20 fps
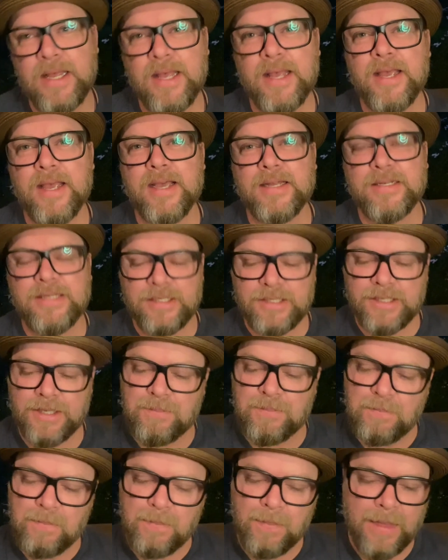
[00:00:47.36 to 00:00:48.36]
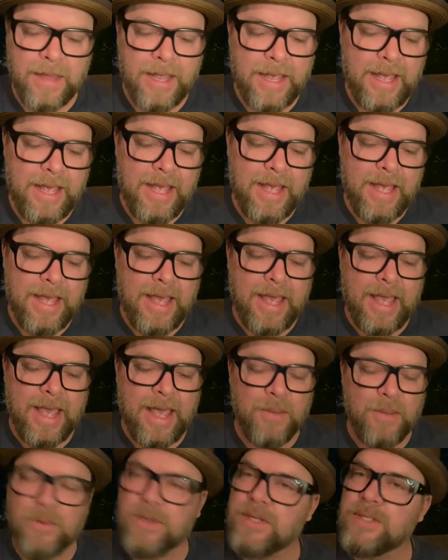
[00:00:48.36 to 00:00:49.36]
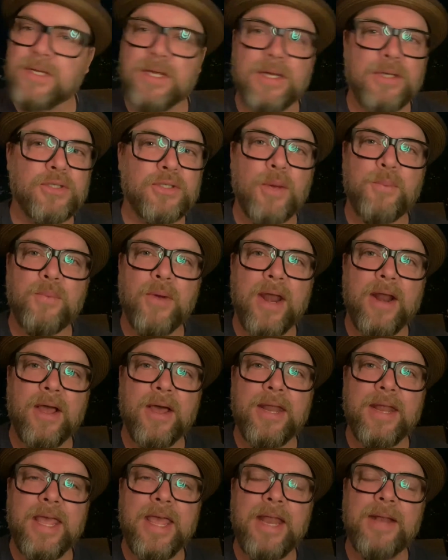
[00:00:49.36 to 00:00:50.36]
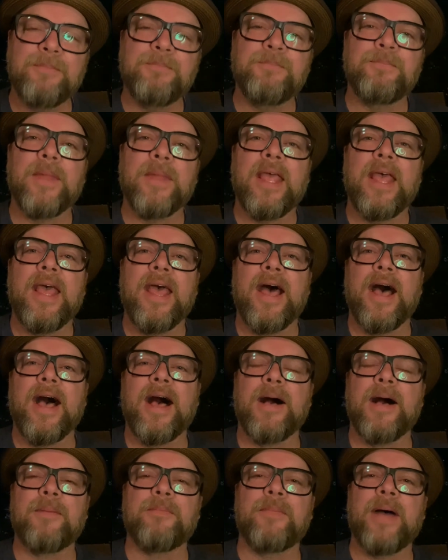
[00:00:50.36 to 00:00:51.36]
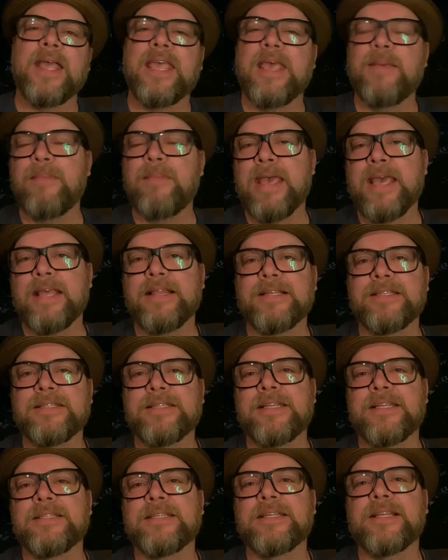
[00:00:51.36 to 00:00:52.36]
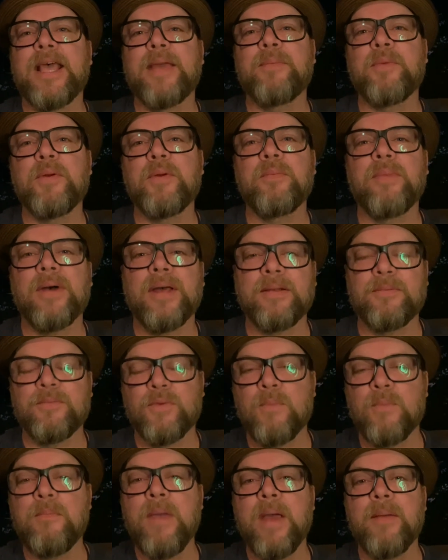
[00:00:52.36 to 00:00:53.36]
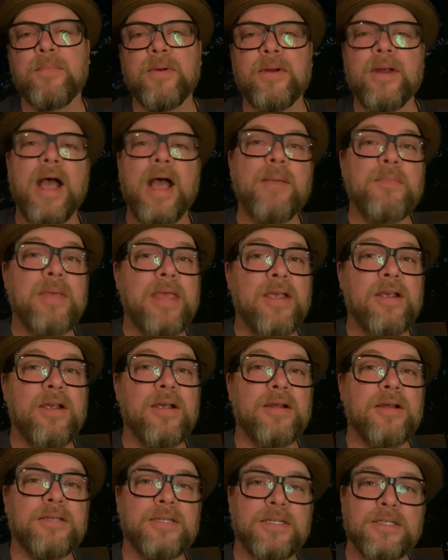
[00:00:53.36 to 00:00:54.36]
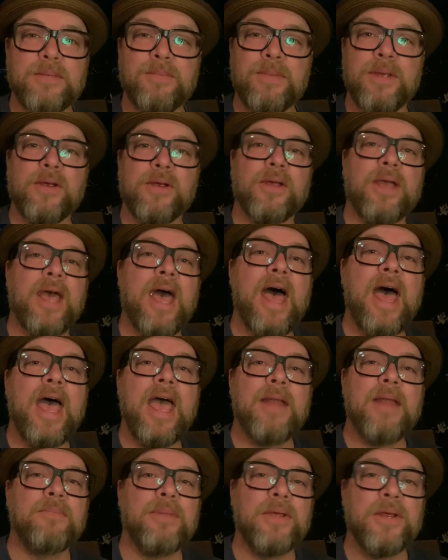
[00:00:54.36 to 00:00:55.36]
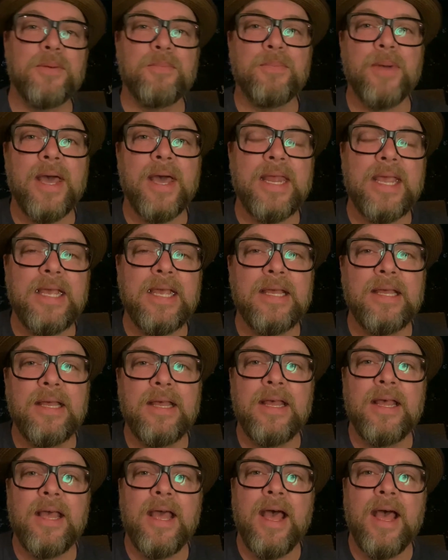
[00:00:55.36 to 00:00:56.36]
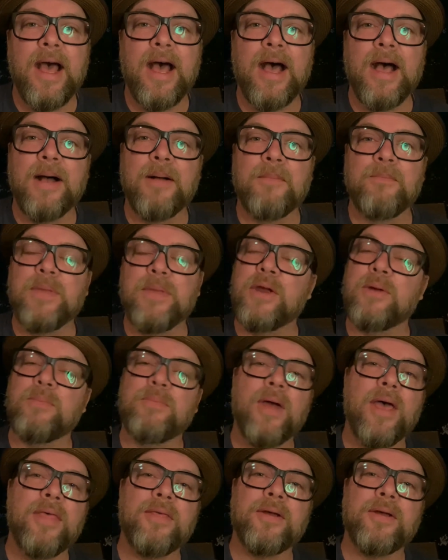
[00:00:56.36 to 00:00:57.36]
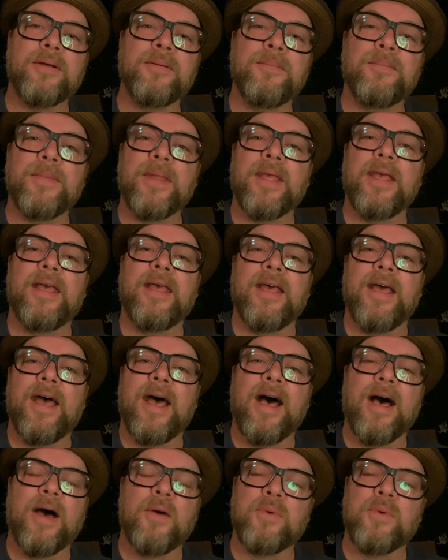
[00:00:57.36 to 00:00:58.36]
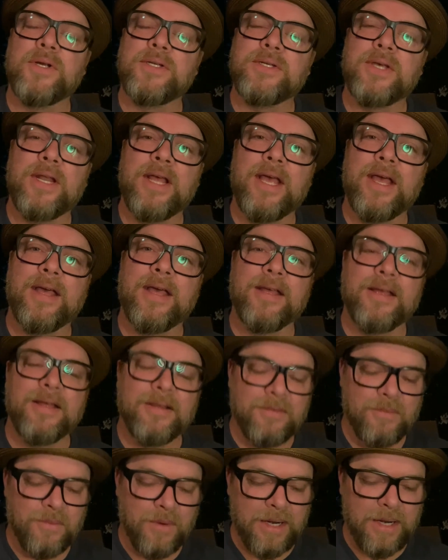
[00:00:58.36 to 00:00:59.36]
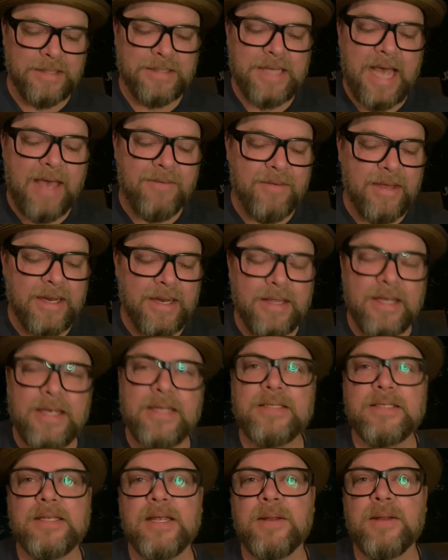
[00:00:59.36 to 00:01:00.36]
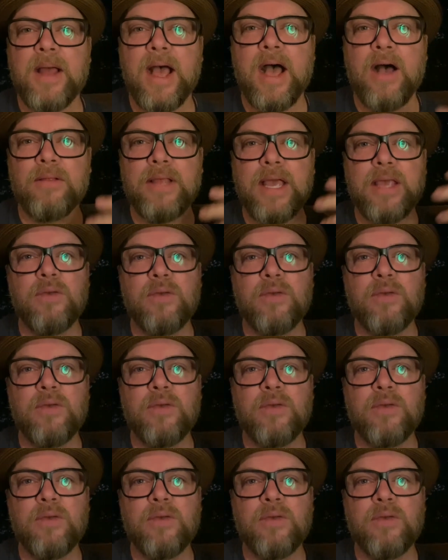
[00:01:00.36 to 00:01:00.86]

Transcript: edition. And we're just going to jump right on in. I keep making this disclaimer, but remember, I'm here just to be your guide, be your buddy, be your brother. We're gonna dive into this, and I'll let you